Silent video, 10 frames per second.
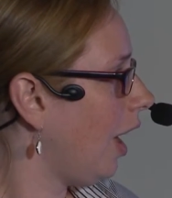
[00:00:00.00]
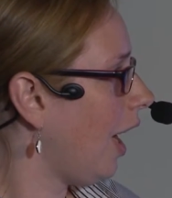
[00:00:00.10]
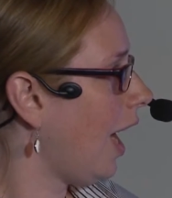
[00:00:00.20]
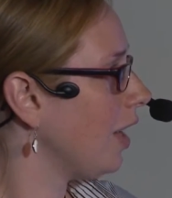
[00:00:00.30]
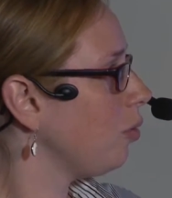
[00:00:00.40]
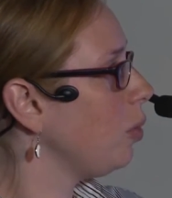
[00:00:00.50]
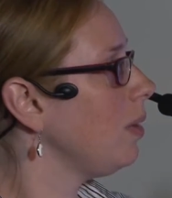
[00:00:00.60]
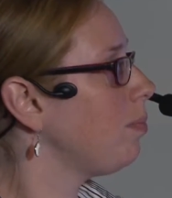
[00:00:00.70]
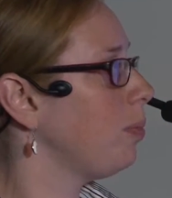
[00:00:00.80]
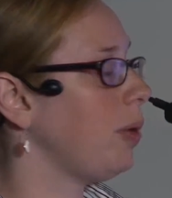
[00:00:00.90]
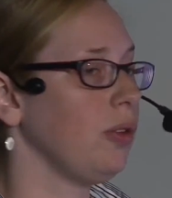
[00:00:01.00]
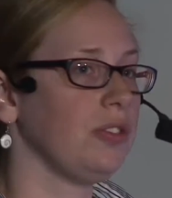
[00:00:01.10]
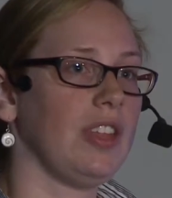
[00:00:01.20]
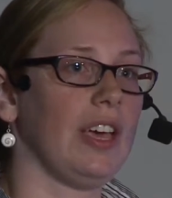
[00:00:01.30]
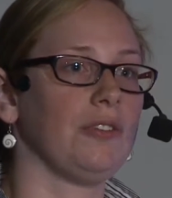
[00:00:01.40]
And we
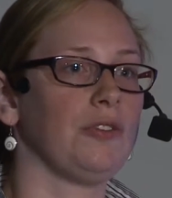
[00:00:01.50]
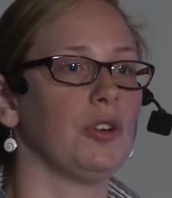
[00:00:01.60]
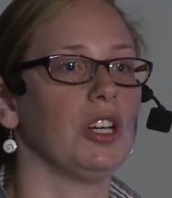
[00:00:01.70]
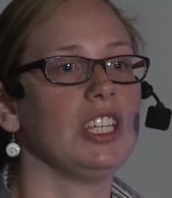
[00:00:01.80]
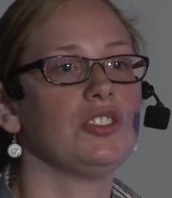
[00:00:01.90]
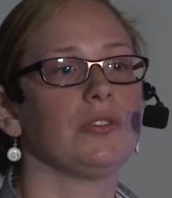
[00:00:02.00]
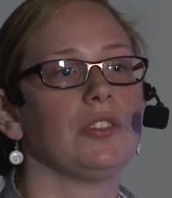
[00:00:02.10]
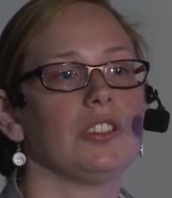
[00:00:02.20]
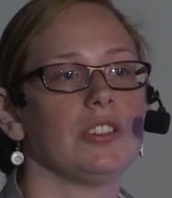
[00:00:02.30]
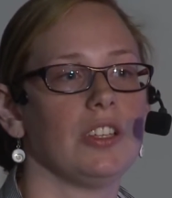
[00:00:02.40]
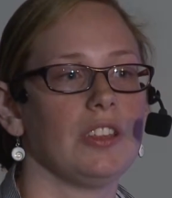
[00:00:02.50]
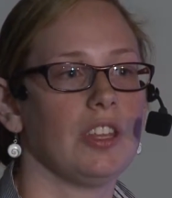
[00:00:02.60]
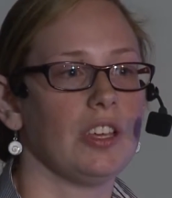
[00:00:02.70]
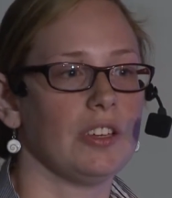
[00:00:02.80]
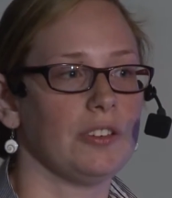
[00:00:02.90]
proposed that for each of
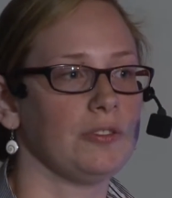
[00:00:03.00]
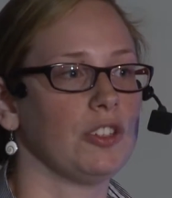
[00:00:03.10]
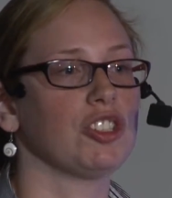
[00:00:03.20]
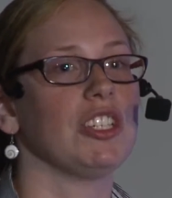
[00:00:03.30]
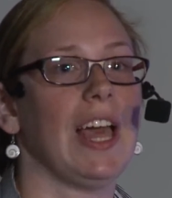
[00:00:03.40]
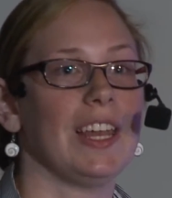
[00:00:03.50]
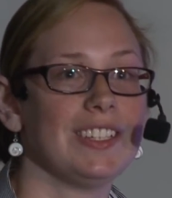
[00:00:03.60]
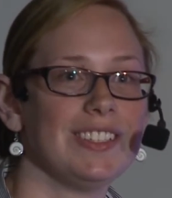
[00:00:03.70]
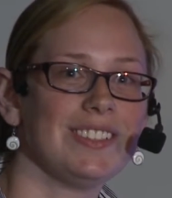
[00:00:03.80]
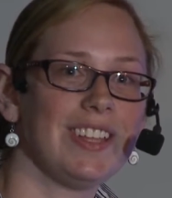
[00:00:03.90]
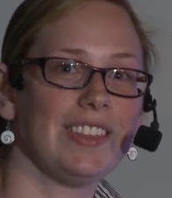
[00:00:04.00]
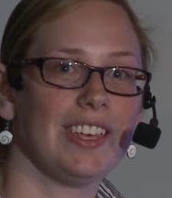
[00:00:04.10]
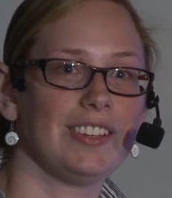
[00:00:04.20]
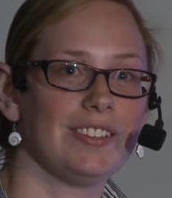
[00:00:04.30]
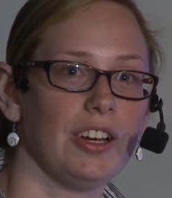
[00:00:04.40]
the functionalities that
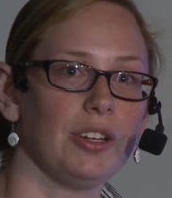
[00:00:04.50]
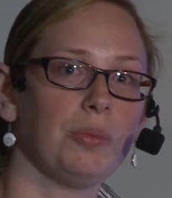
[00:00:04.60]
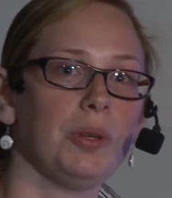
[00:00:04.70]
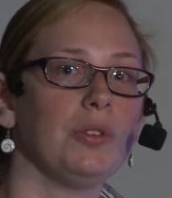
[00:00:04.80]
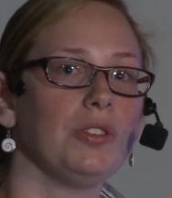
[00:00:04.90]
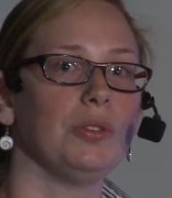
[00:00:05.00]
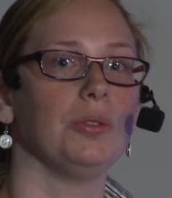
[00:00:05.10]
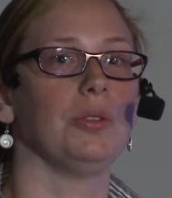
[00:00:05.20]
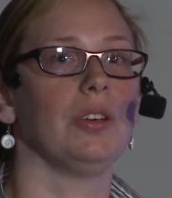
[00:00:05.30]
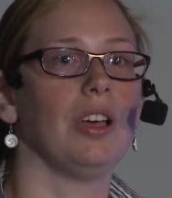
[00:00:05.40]
they desired, we would do